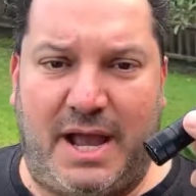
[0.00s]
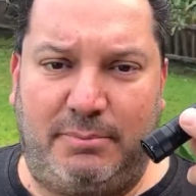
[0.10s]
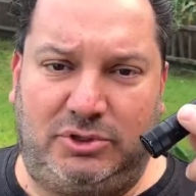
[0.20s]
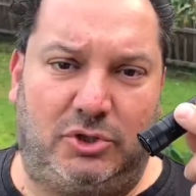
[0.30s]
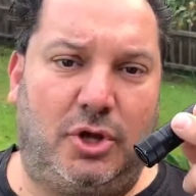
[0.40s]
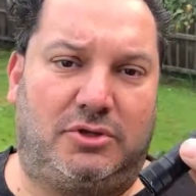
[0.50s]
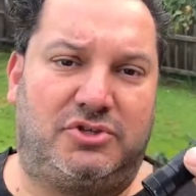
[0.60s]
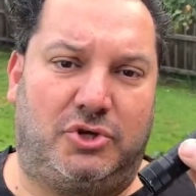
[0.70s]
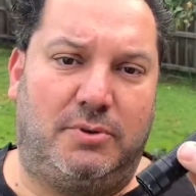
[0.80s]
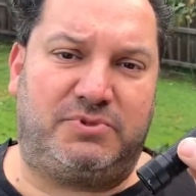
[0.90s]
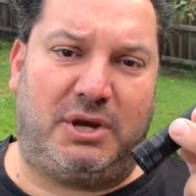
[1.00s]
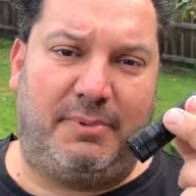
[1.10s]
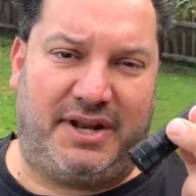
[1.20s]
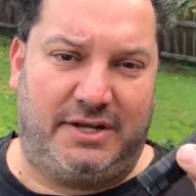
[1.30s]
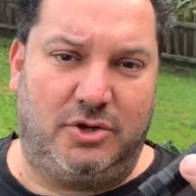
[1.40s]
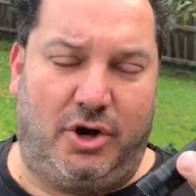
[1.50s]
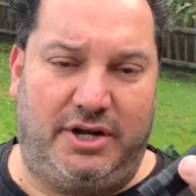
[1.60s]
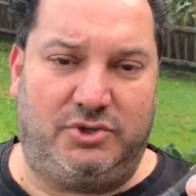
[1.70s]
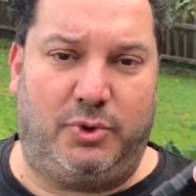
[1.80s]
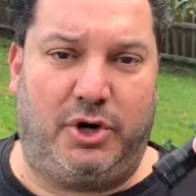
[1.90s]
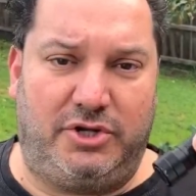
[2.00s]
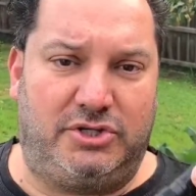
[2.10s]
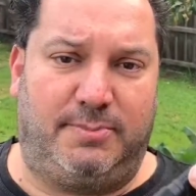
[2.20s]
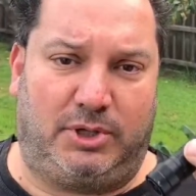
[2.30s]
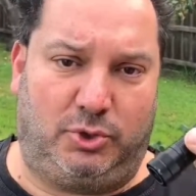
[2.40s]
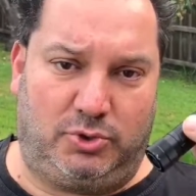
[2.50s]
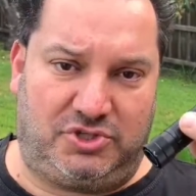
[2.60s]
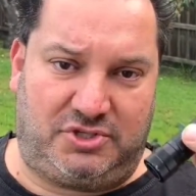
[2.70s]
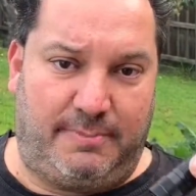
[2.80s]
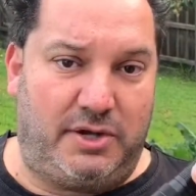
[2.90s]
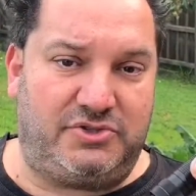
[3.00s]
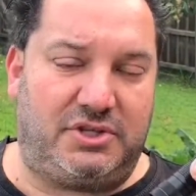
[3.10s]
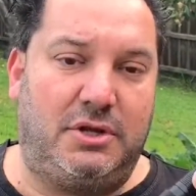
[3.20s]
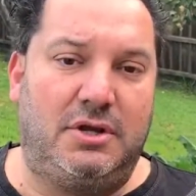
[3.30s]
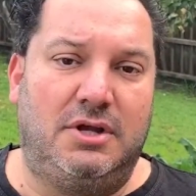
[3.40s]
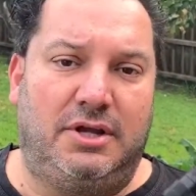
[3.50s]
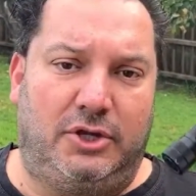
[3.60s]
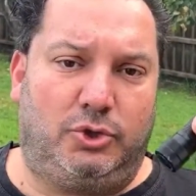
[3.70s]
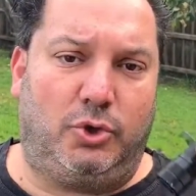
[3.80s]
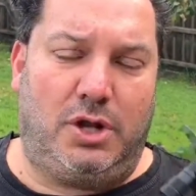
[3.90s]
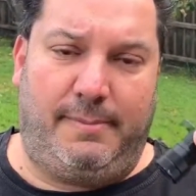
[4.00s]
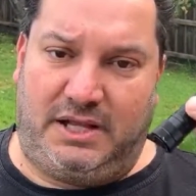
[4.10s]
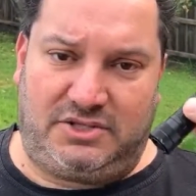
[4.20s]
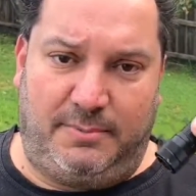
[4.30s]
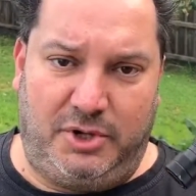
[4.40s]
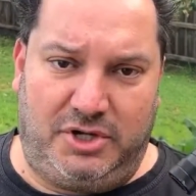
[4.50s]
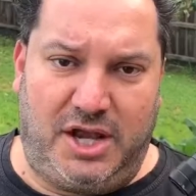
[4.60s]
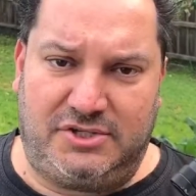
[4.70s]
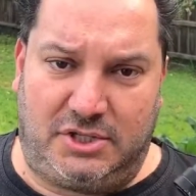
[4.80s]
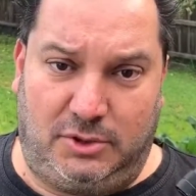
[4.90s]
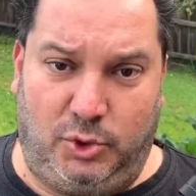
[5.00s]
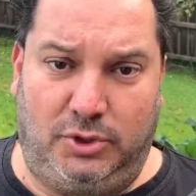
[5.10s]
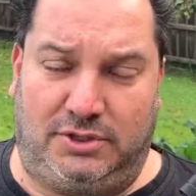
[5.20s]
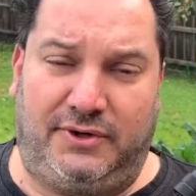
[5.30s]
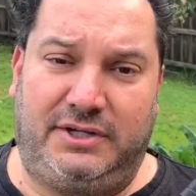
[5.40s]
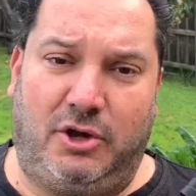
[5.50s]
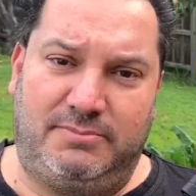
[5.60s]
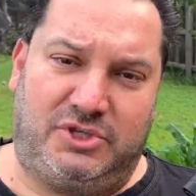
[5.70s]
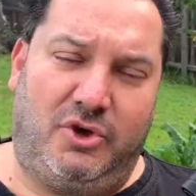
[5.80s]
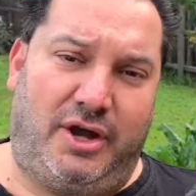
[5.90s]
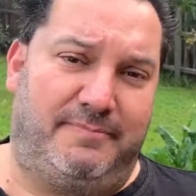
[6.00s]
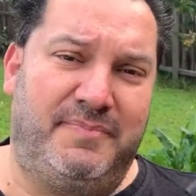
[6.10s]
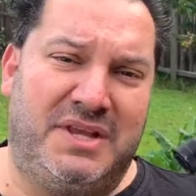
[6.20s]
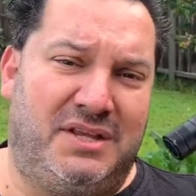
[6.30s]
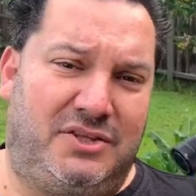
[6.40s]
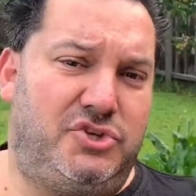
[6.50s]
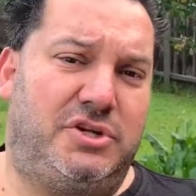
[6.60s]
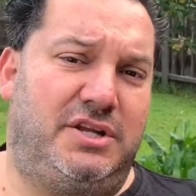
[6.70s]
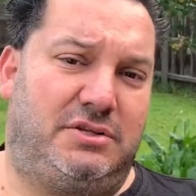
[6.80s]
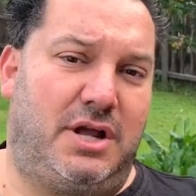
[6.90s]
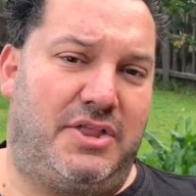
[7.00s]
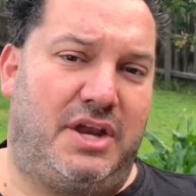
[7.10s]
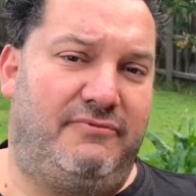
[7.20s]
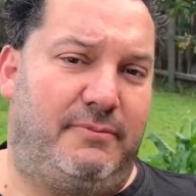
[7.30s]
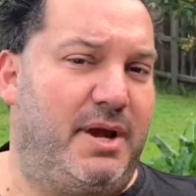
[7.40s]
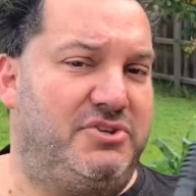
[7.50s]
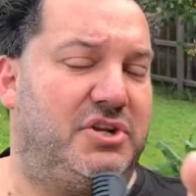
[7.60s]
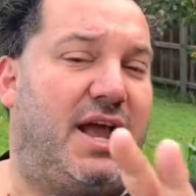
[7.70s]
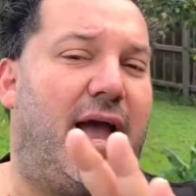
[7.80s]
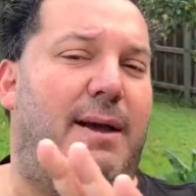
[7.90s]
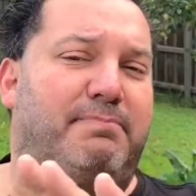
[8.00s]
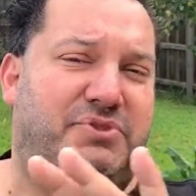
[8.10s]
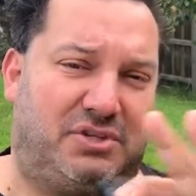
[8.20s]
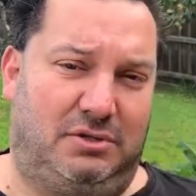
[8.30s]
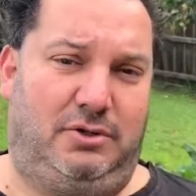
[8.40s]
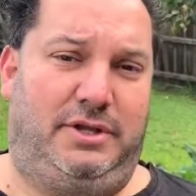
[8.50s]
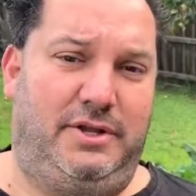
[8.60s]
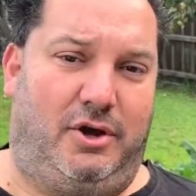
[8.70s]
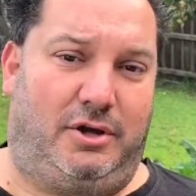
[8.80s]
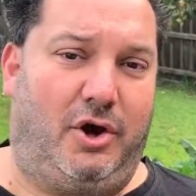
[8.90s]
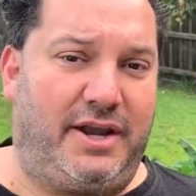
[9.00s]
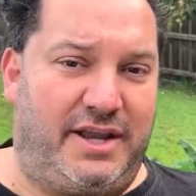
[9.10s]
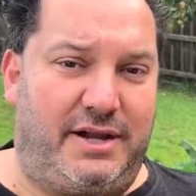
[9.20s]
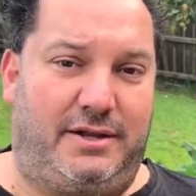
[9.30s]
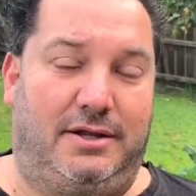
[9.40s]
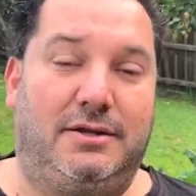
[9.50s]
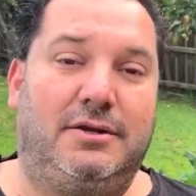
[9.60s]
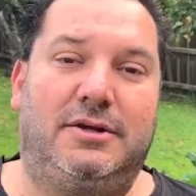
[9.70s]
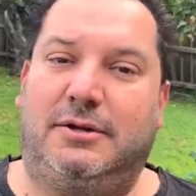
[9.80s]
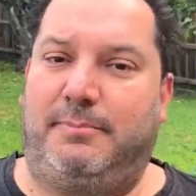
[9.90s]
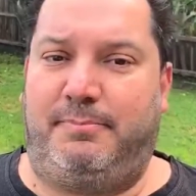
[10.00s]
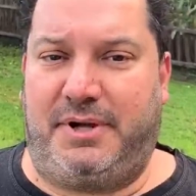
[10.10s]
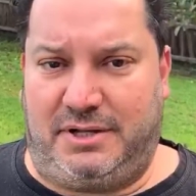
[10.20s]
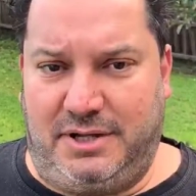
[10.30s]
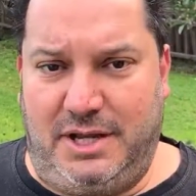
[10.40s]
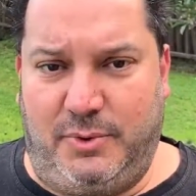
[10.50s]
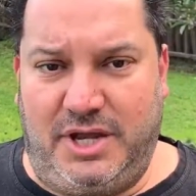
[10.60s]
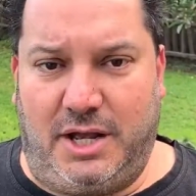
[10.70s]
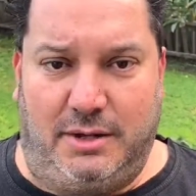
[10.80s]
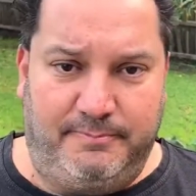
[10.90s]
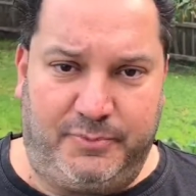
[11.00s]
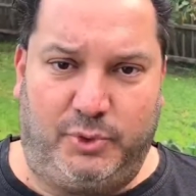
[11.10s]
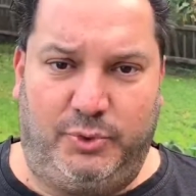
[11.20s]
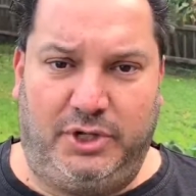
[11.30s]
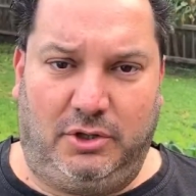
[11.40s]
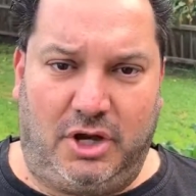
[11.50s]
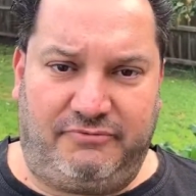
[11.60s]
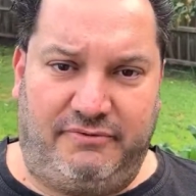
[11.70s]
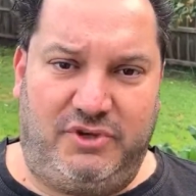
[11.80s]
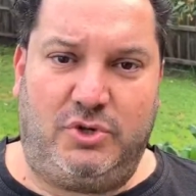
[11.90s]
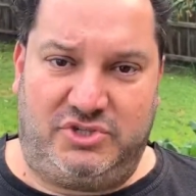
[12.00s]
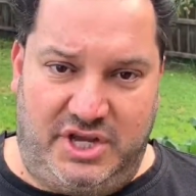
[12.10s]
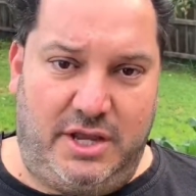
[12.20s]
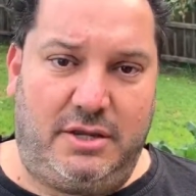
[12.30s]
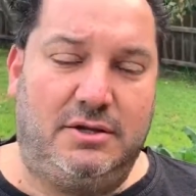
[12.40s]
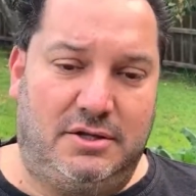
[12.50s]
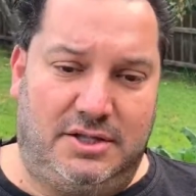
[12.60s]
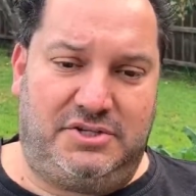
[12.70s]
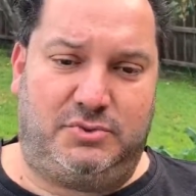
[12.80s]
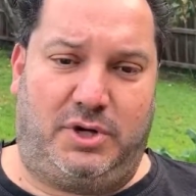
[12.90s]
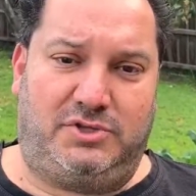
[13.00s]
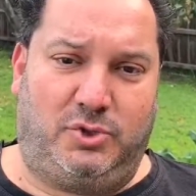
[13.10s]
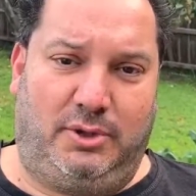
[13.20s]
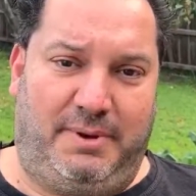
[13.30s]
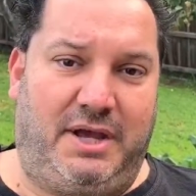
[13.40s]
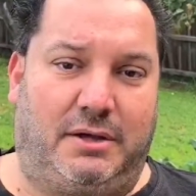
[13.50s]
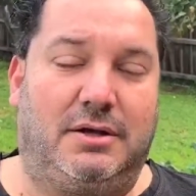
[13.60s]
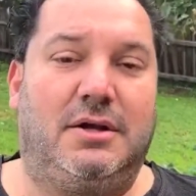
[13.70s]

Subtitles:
able to not disturb someone at night is where I use my torches the most. You're talking about someone who goes to the toilet 3 times a night. Did you need to know that information? Absolutely not. I get it. But here we are, real life reviews, yeah? This is what it's all about.